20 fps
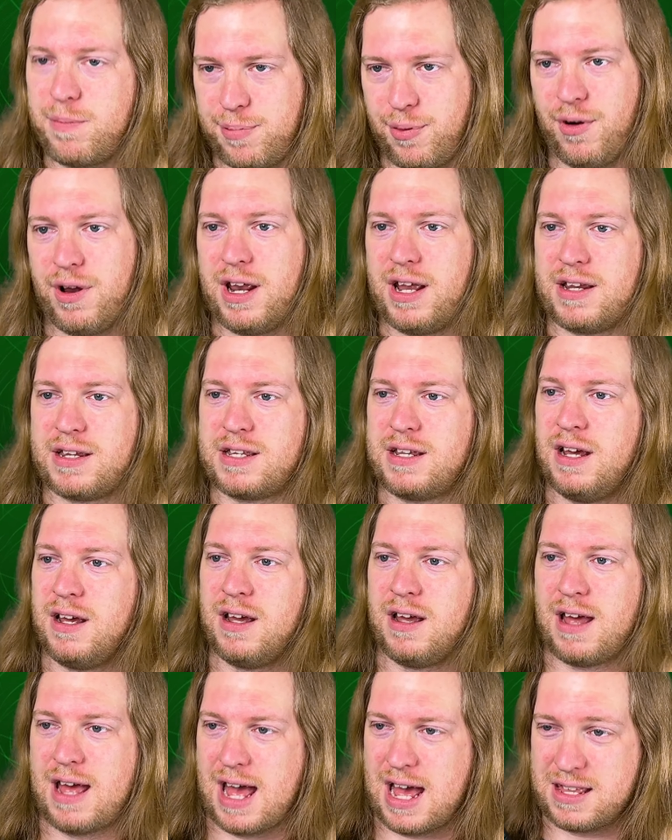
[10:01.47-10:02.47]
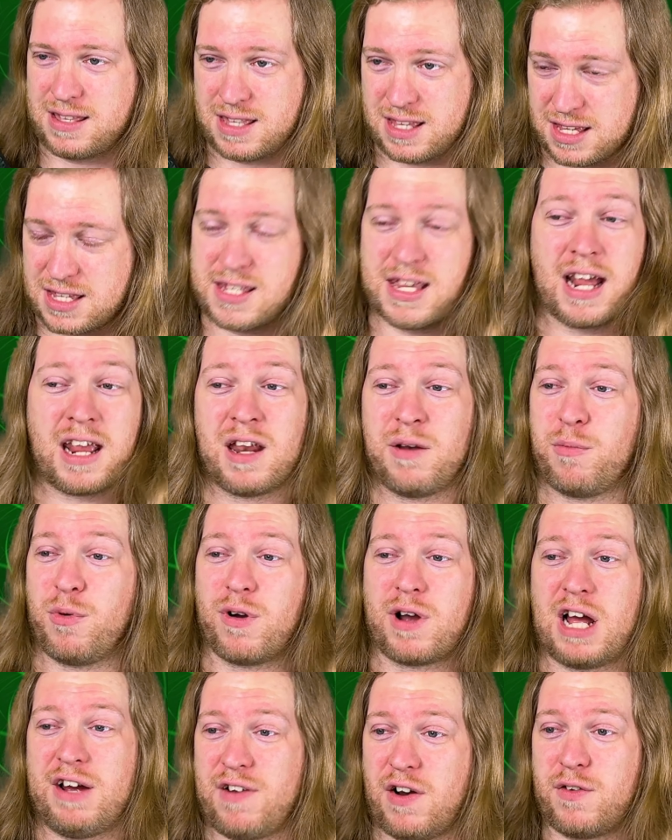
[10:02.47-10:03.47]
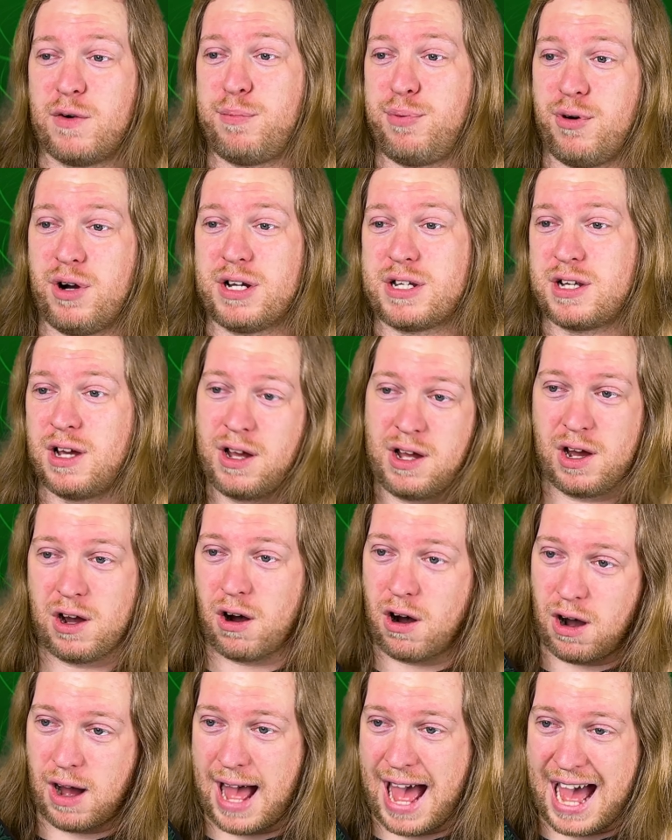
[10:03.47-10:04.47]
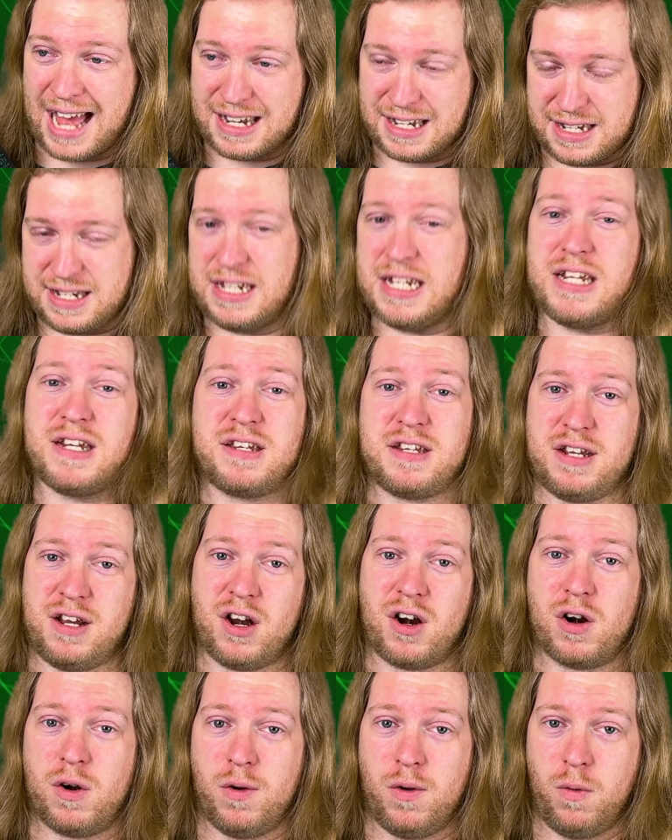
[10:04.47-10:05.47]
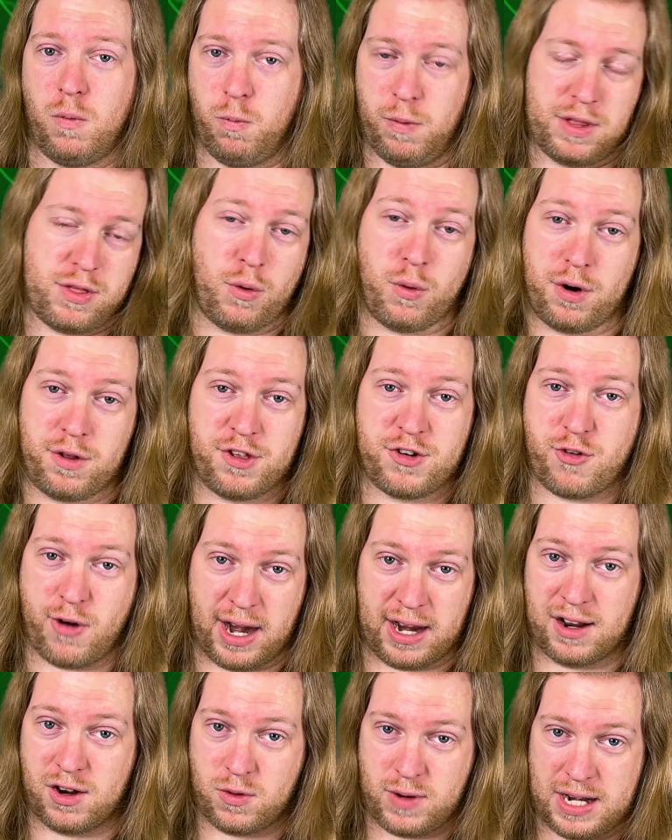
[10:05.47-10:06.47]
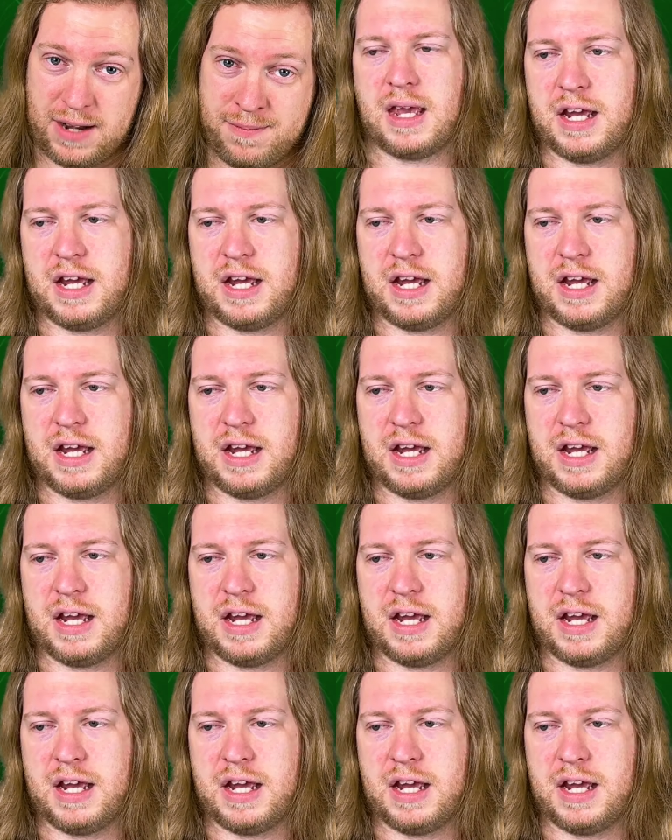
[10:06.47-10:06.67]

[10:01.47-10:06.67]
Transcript: put it as the second book I've ever put at D tier with Hoard of the Dragon Queen.